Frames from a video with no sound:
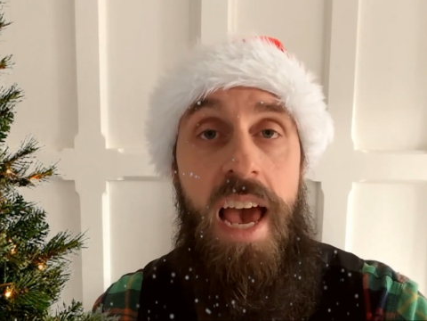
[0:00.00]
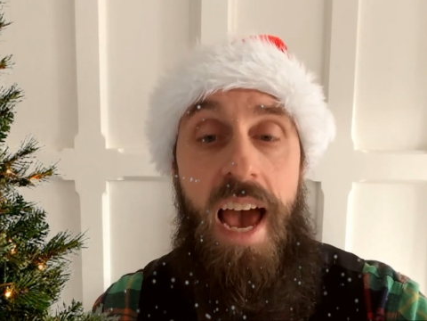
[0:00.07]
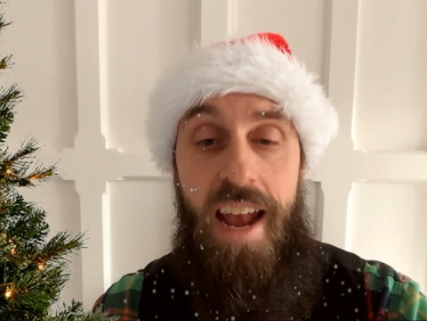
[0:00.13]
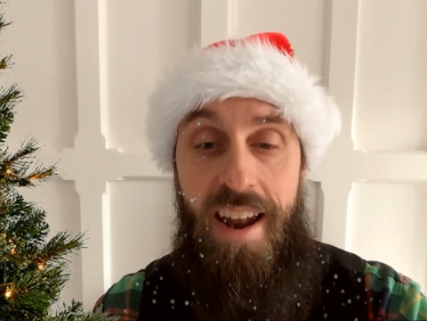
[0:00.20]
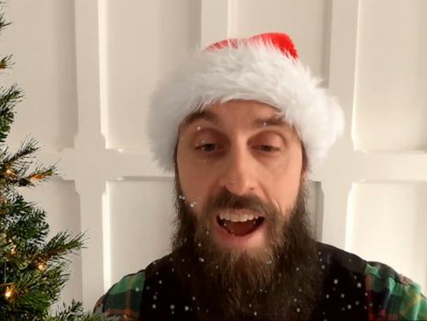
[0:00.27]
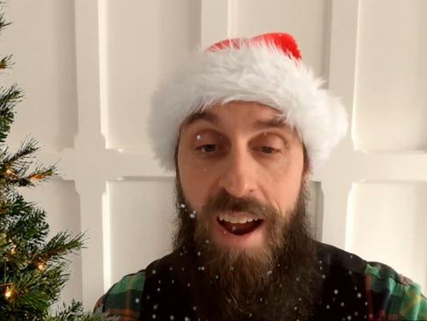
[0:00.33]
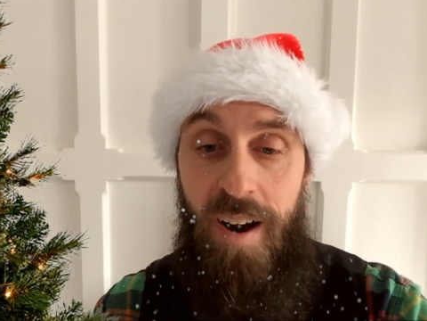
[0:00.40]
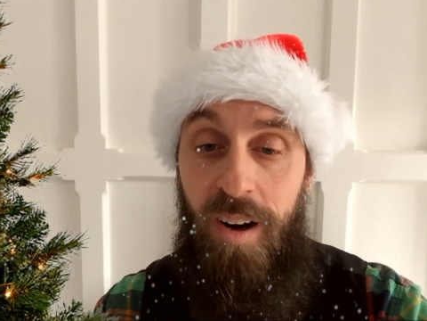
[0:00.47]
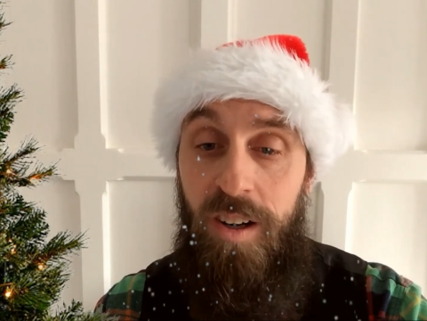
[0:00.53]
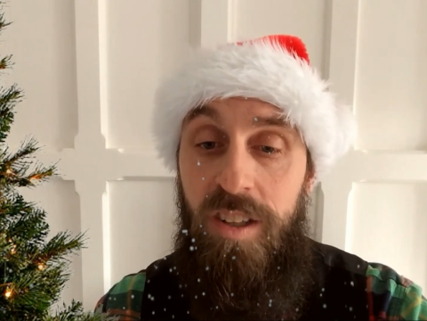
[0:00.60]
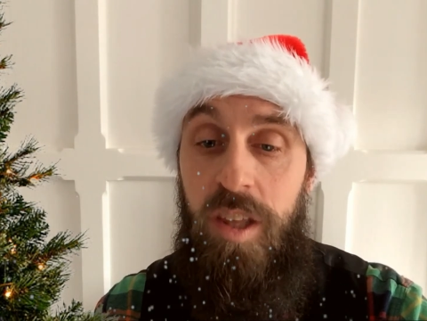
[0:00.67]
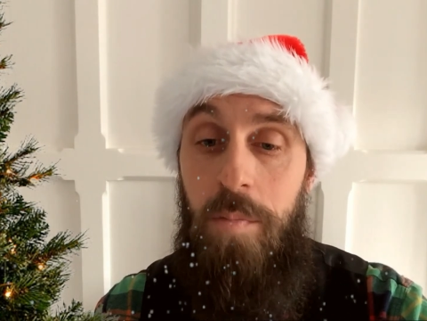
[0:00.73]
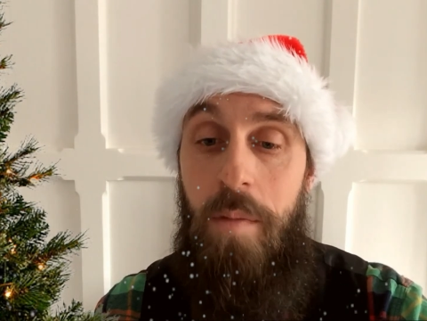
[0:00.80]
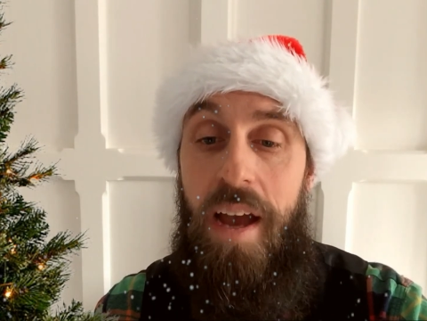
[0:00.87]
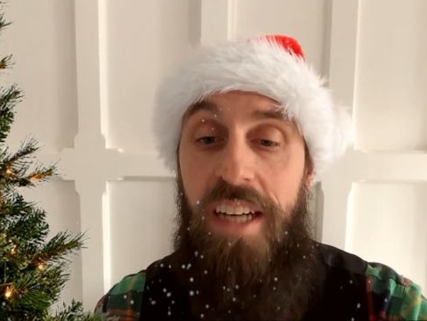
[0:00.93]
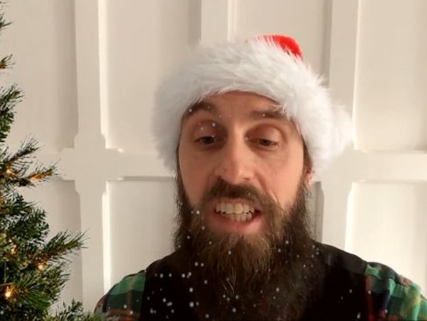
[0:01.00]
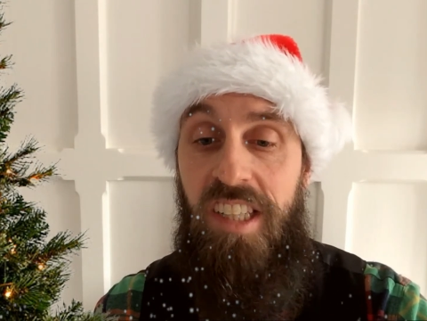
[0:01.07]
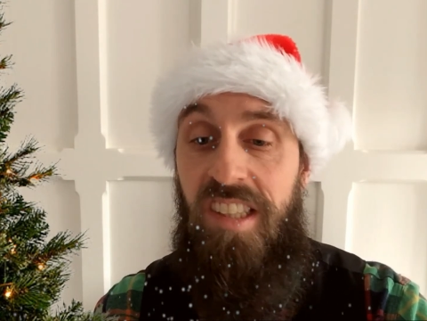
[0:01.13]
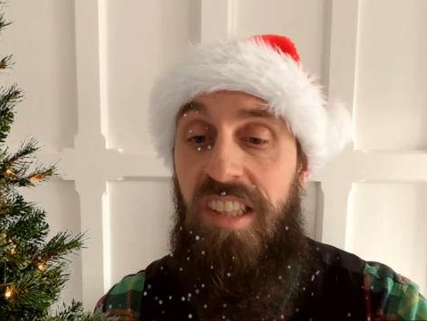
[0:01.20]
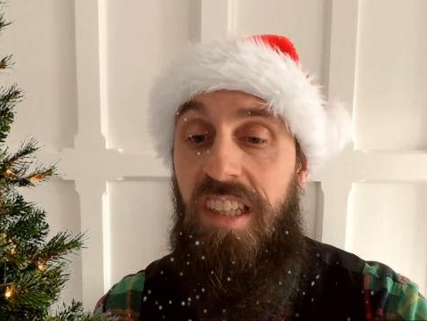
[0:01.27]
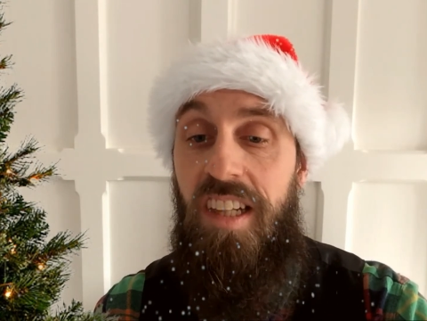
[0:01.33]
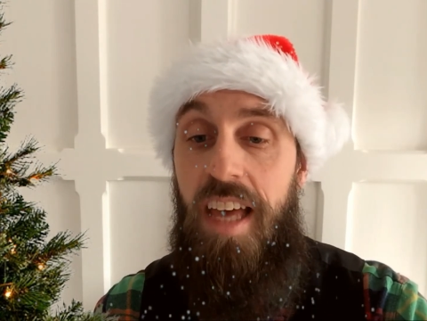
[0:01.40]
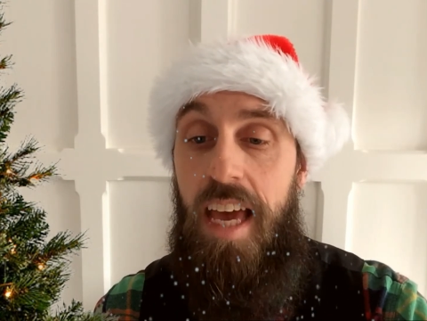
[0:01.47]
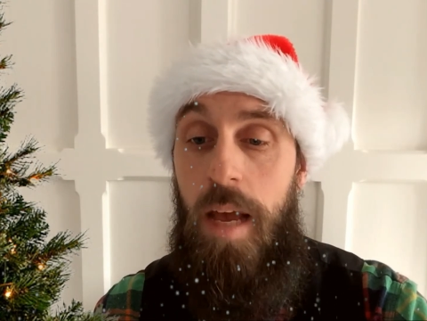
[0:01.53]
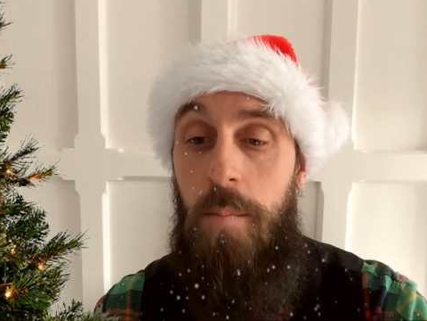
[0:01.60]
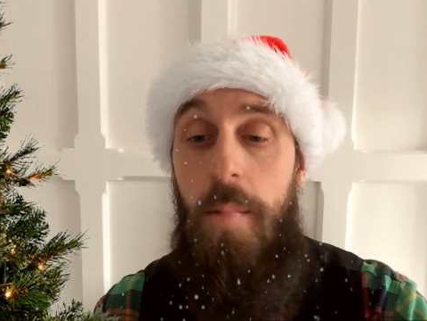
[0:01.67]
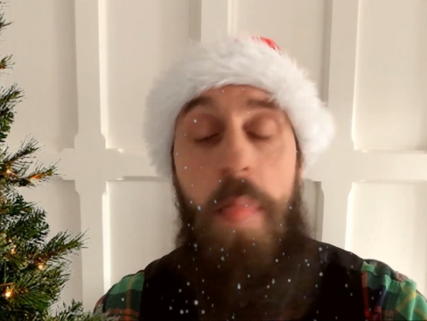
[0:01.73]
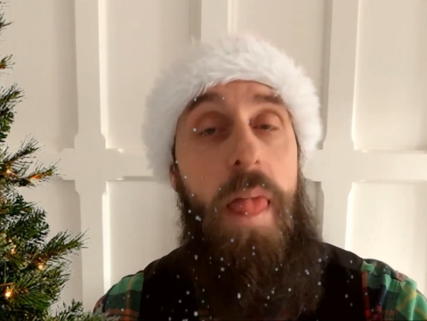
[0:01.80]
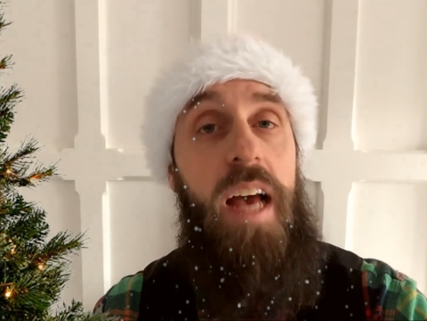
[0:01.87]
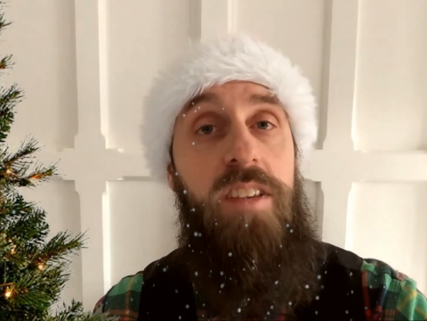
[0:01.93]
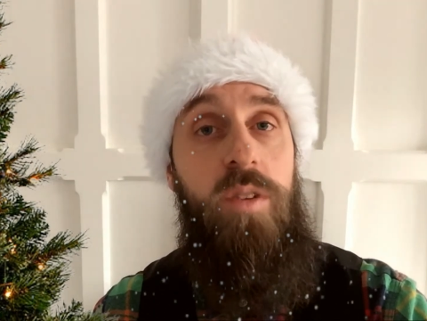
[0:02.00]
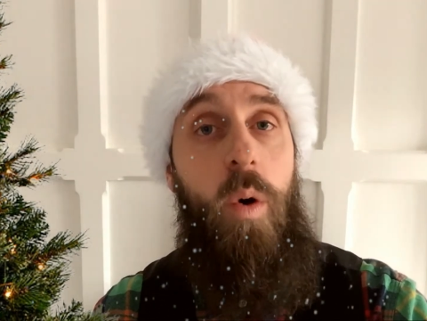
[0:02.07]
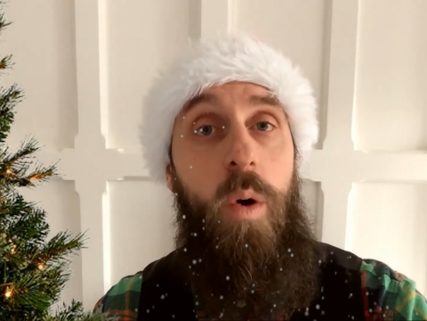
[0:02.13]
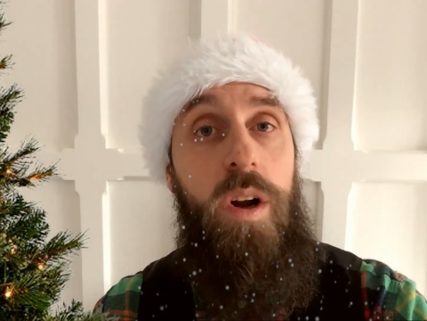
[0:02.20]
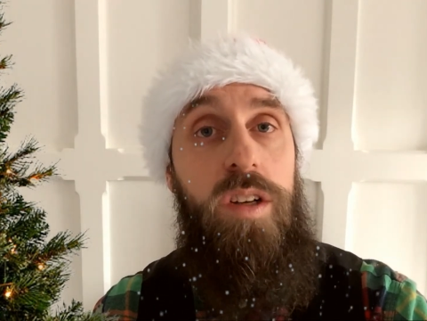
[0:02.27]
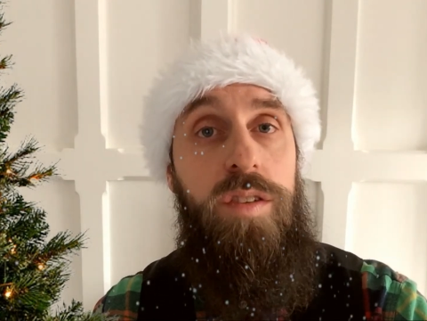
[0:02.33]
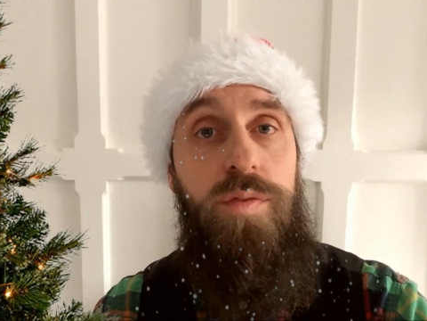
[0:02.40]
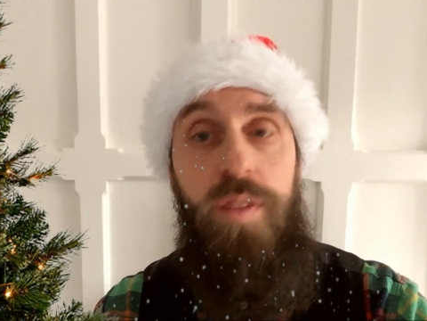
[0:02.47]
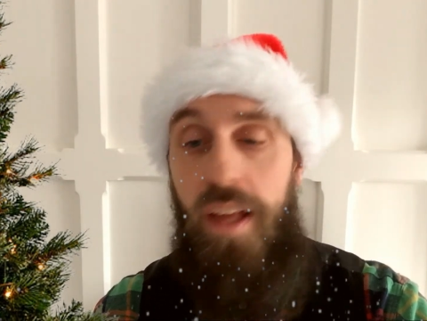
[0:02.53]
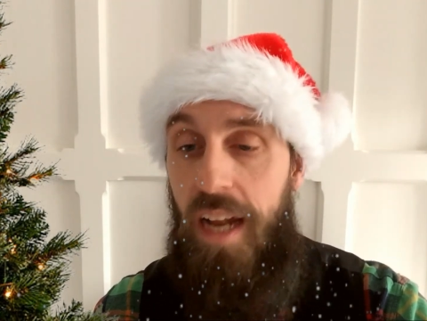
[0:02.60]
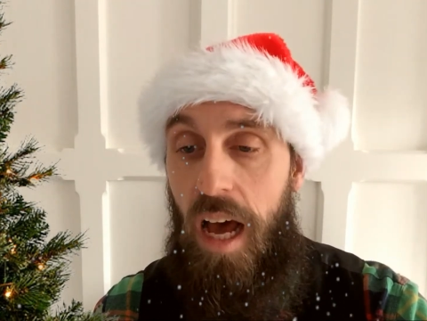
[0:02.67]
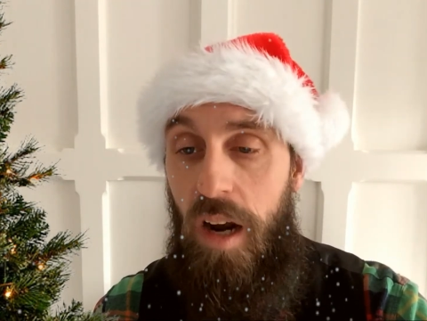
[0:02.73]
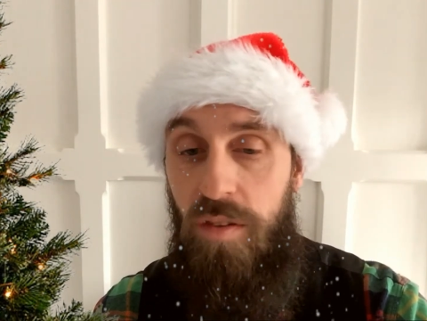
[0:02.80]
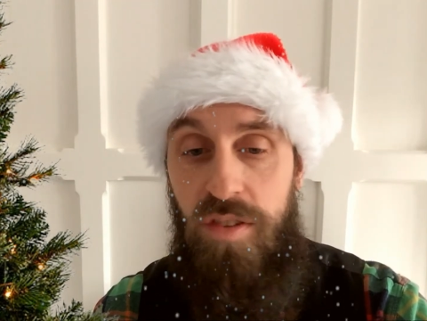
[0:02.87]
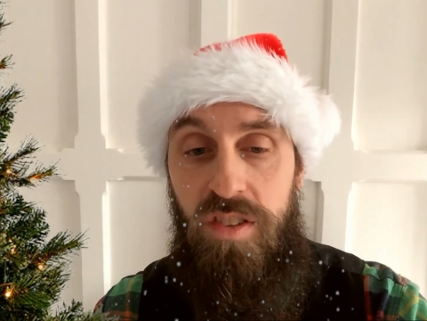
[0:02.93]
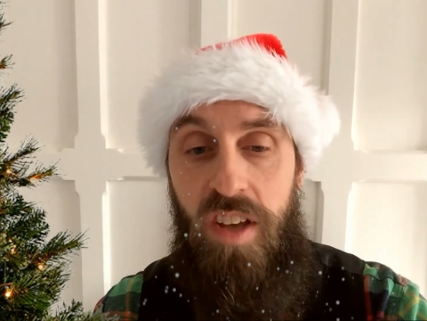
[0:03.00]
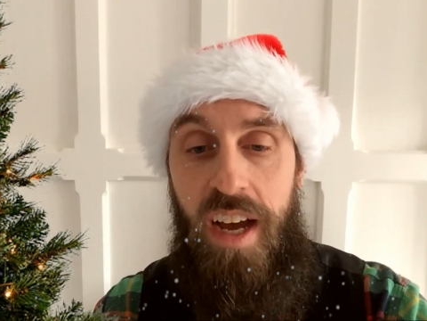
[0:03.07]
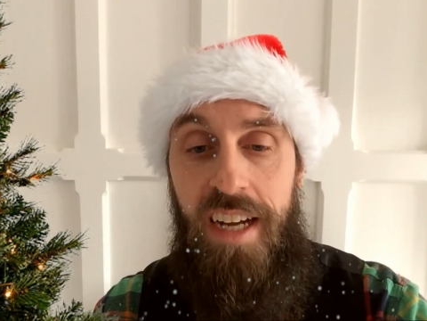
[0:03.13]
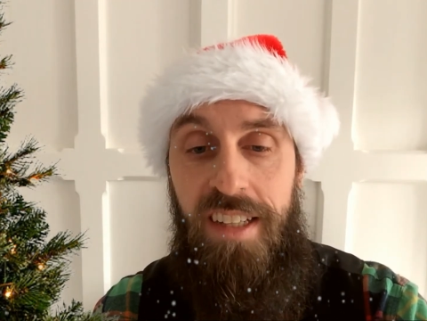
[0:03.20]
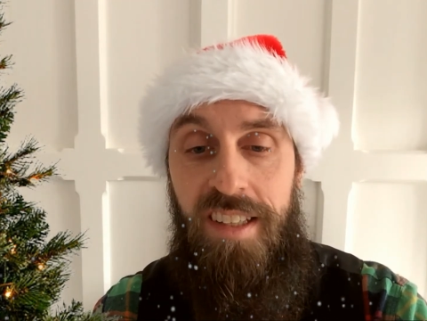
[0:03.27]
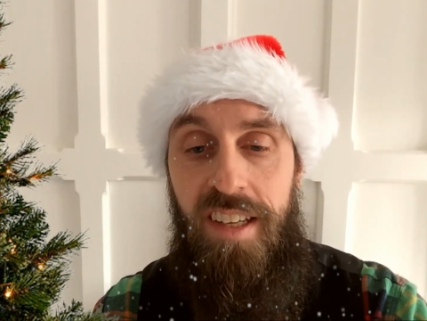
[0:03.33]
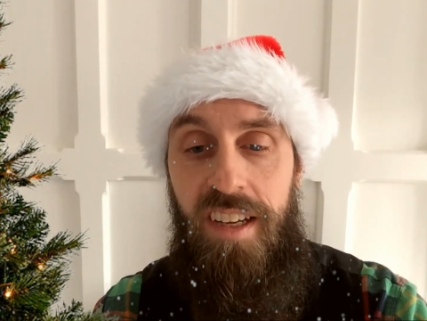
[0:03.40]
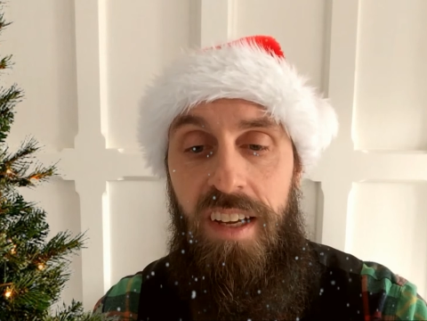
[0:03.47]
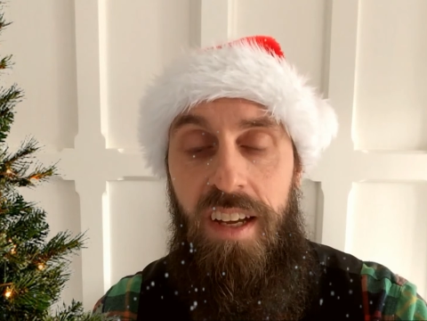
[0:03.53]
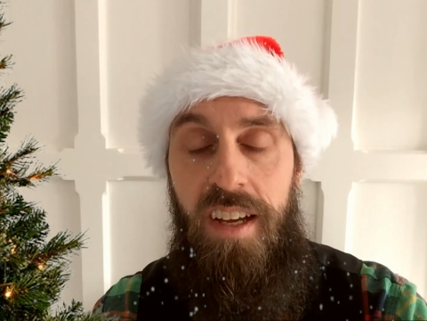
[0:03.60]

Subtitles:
and I heard the mage exclaim as orcs fled out of sight,